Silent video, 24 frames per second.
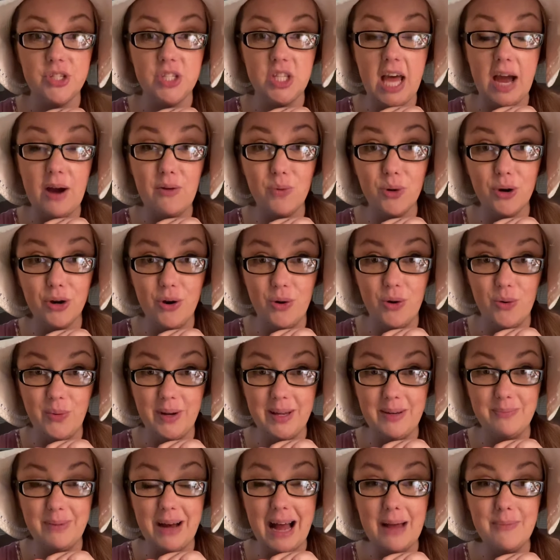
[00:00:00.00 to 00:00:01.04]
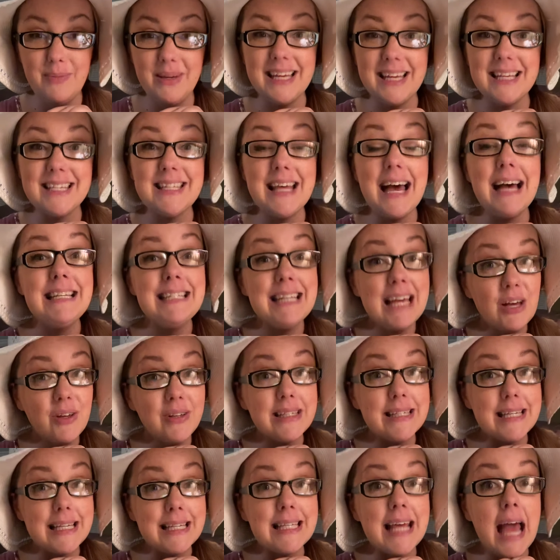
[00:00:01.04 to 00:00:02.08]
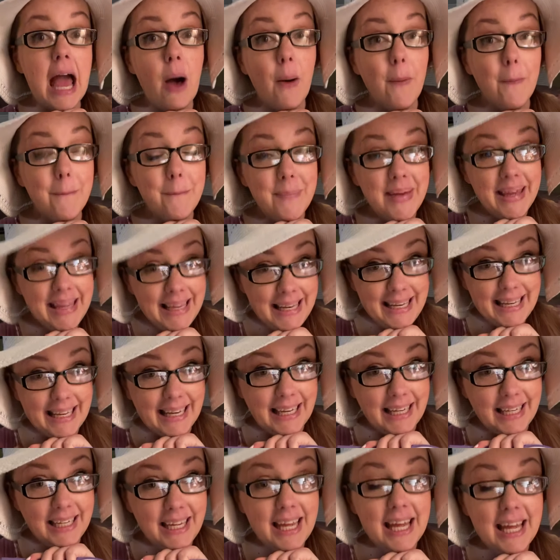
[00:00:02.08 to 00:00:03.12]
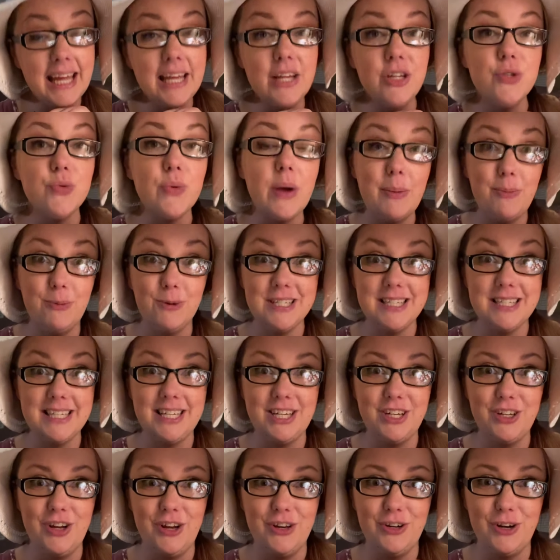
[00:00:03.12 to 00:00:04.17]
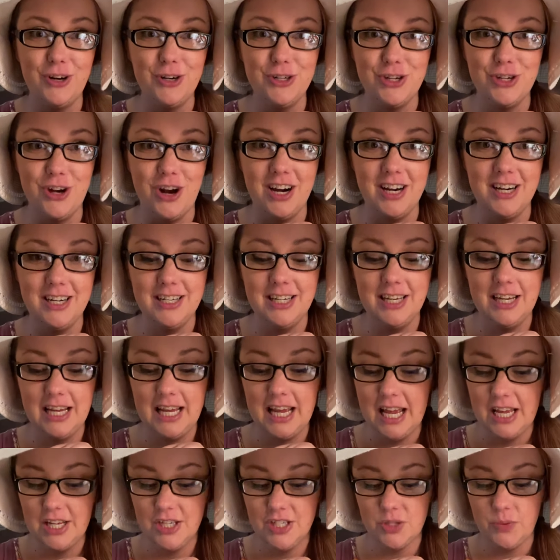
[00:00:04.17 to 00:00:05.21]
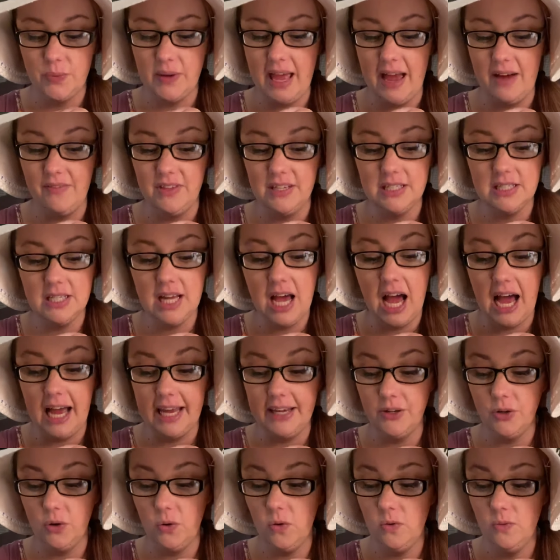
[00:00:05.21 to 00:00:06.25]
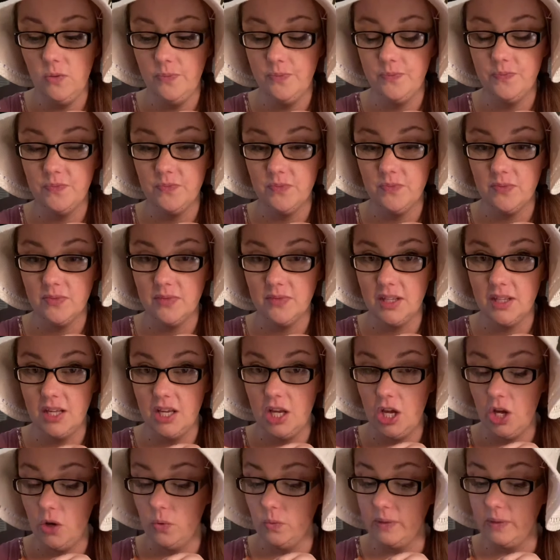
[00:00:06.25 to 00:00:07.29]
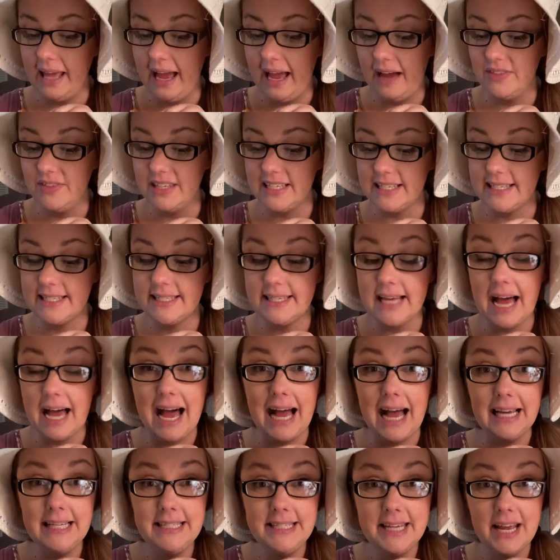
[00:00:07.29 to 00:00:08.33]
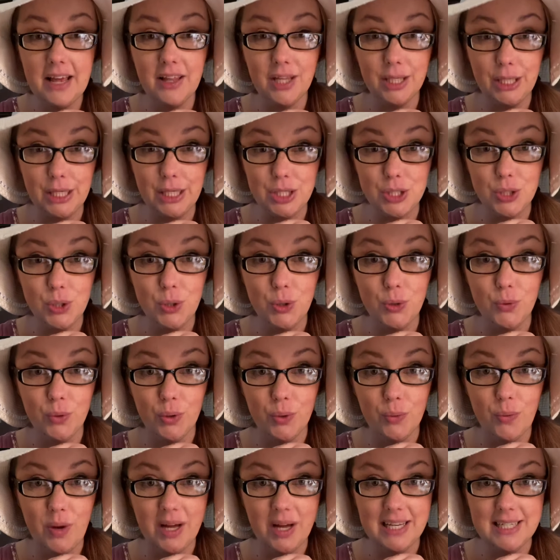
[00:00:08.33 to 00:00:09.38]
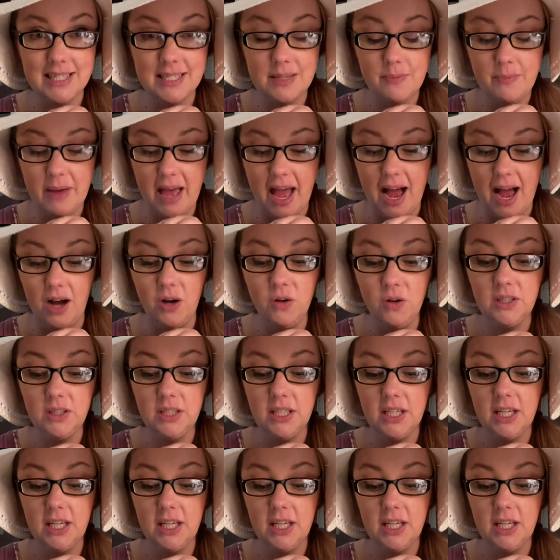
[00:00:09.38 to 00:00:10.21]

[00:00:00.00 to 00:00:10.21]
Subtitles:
that we're going by because that tells us how many is represented on our chart. So we have the title, we have the side telling us who or what it's about,